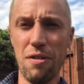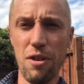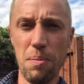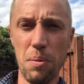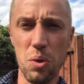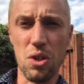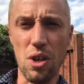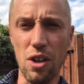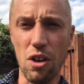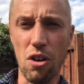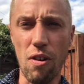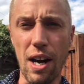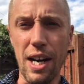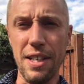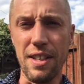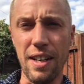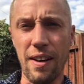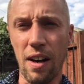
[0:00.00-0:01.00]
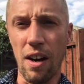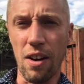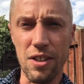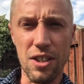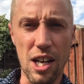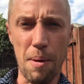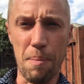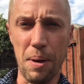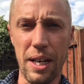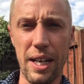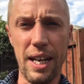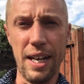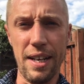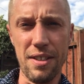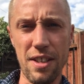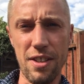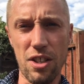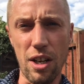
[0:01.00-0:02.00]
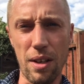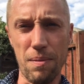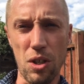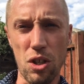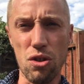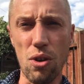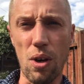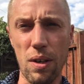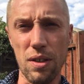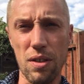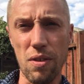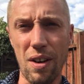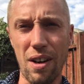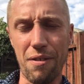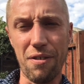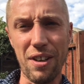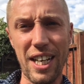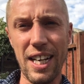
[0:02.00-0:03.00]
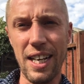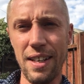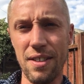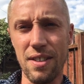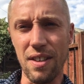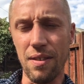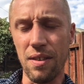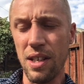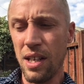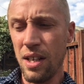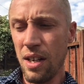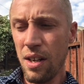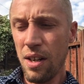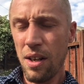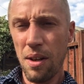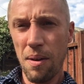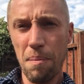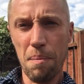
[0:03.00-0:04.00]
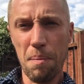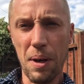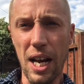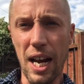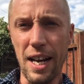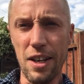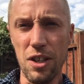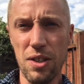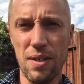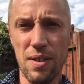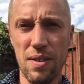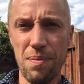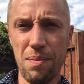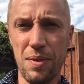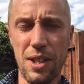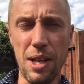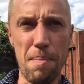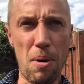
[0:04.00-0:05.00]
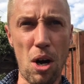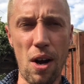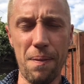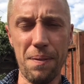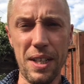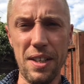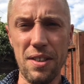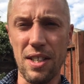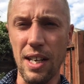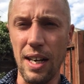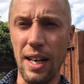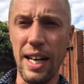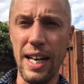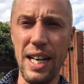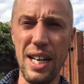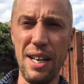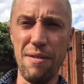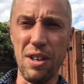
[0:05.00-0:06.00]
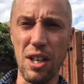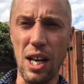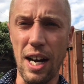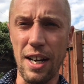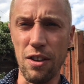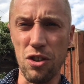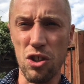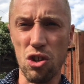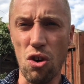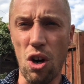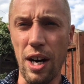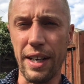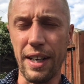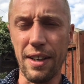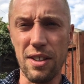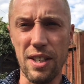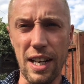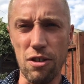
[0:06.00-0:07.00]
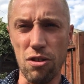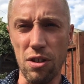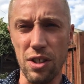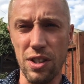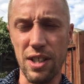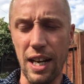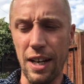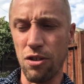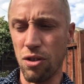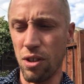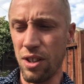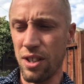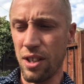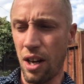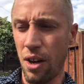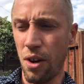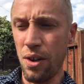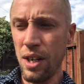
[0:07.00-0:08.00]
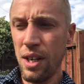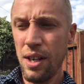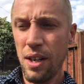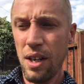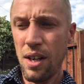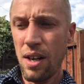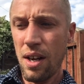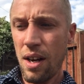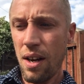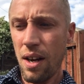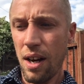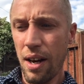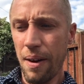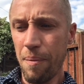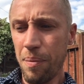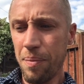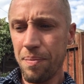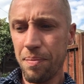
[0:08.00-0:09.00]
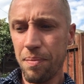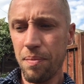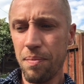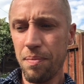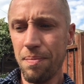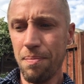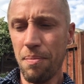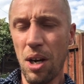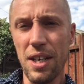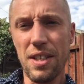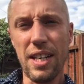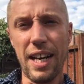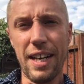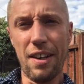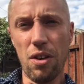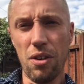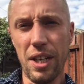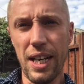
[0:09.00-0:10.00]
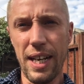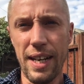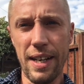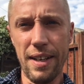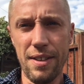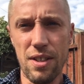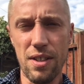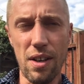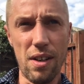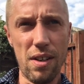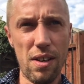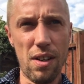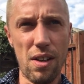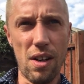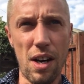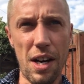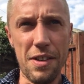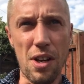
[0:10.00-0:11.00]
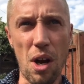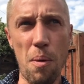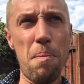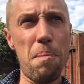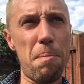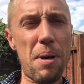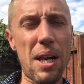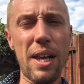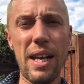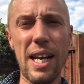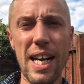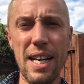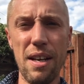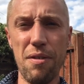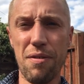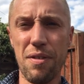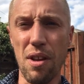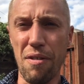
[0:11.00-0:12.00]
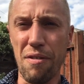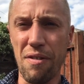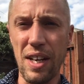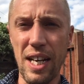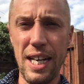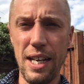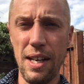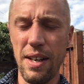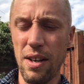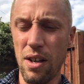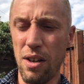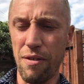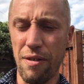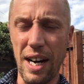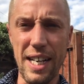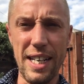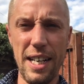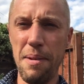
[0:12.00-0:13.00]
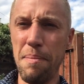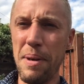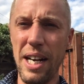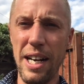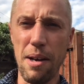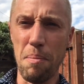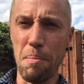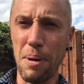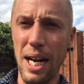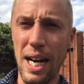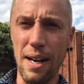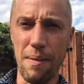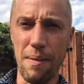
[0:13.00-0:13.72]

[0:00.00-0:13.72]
Football's gone crazy the last couple of years in terms of transfer fees and players demanding to leave and going on strike, etc., etc. So, my take on it is I don't believe the fee of £80 million.